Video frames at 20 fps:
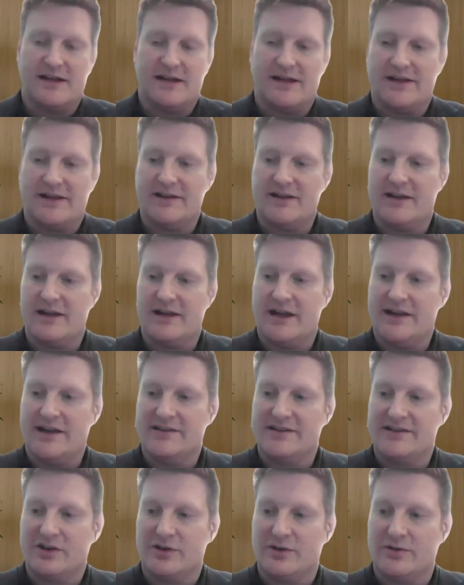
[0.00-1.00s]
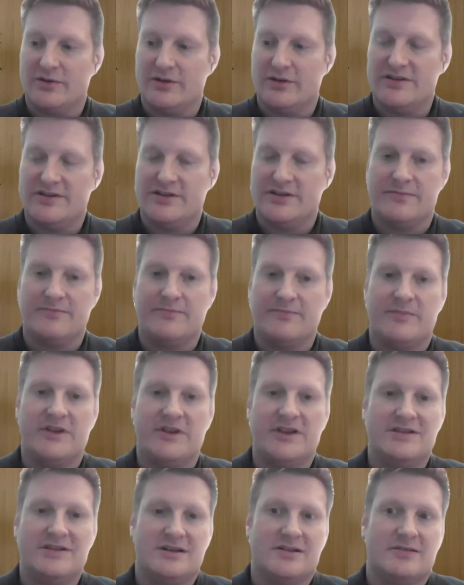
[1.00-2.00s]
And so these
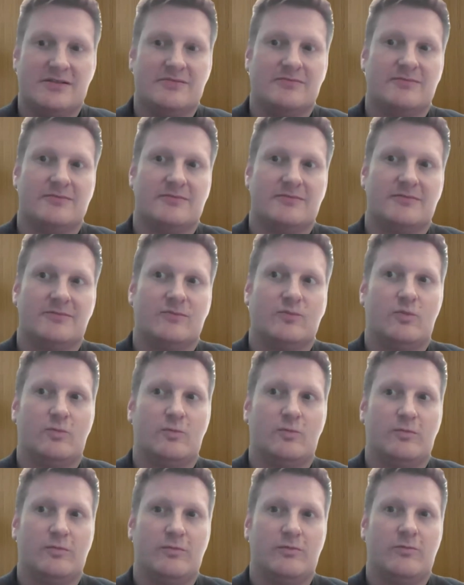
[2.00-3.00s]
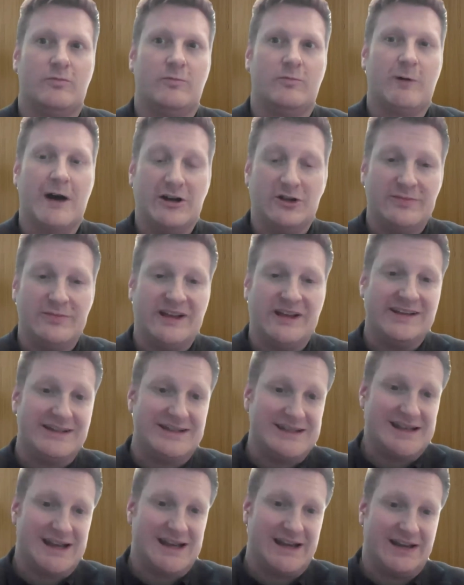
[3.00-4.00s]
are well
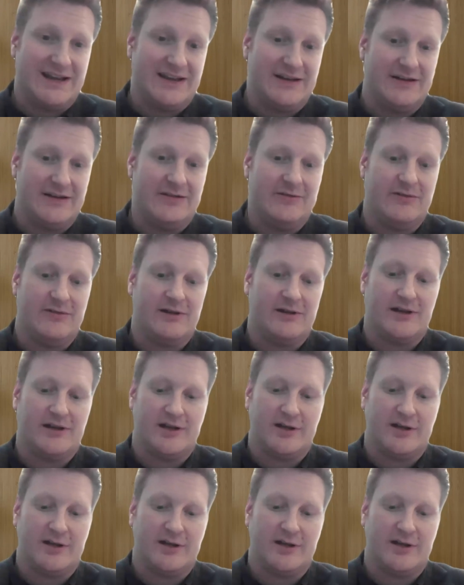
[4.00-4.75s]
maintained,